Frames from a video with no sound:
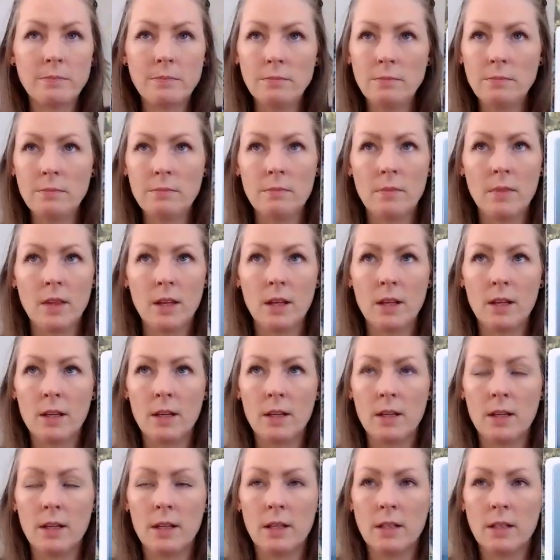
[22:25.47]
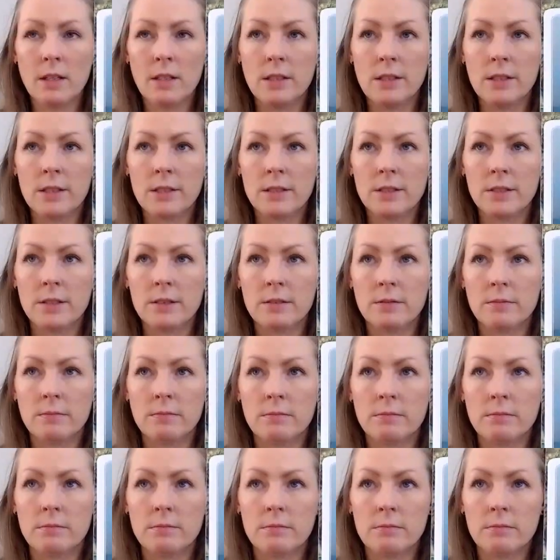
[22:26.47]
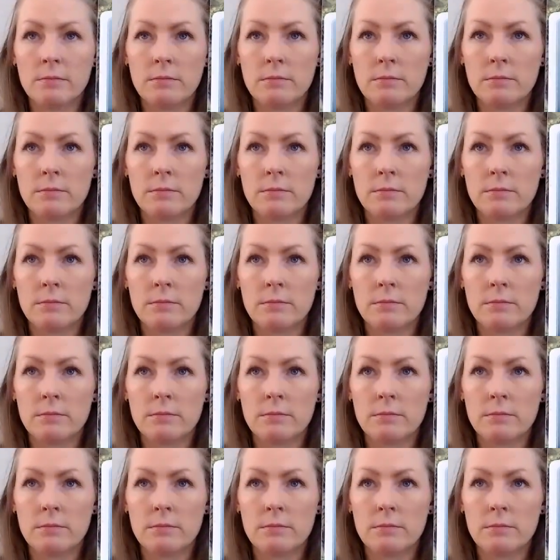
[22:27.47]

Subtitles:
(no one is talking)